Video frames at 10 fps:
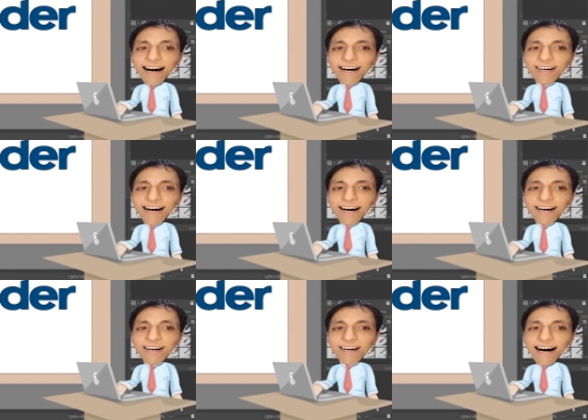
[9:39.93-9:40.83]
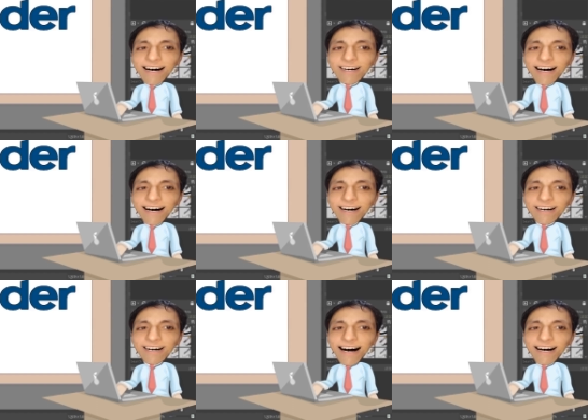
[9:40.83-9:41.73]
Group them into a folder
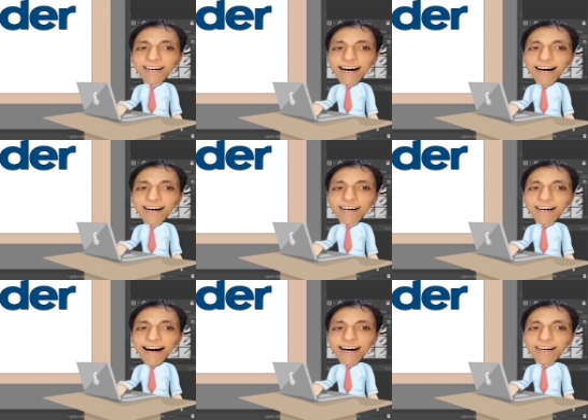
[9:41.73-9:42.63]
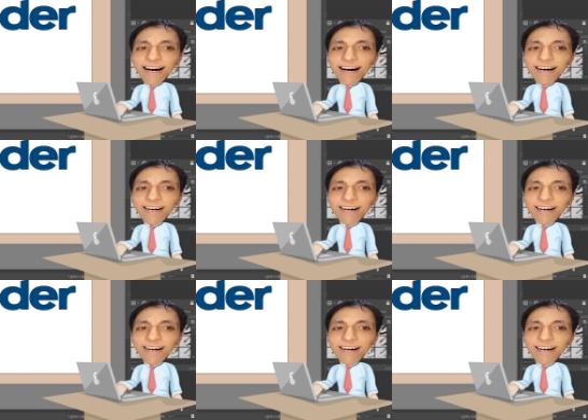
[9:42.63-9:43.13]
by hitting Ctrl+G.